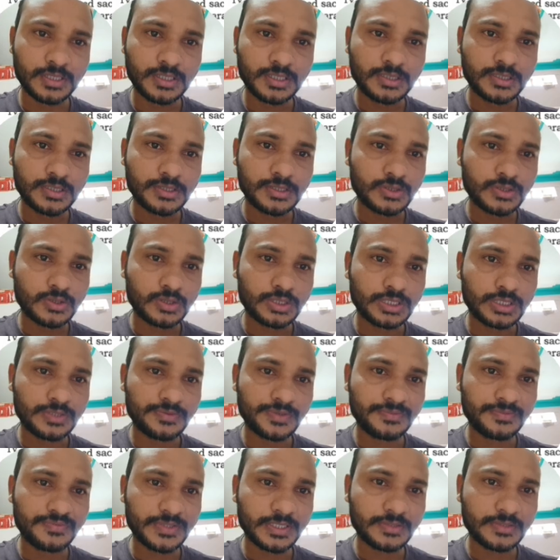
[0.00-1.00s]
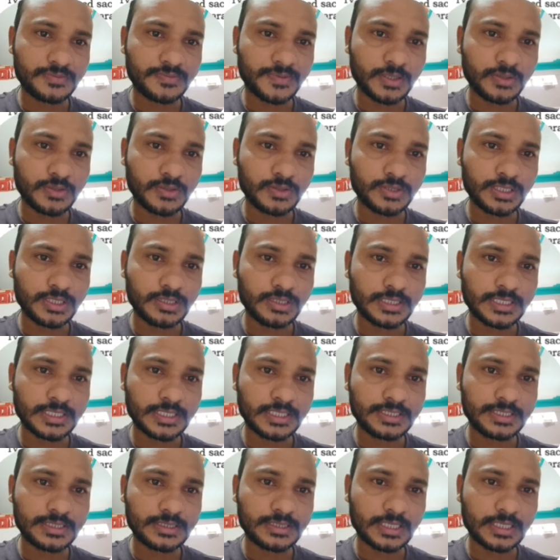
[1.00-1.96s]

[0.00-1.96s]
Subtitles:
So G1 phase follow the S,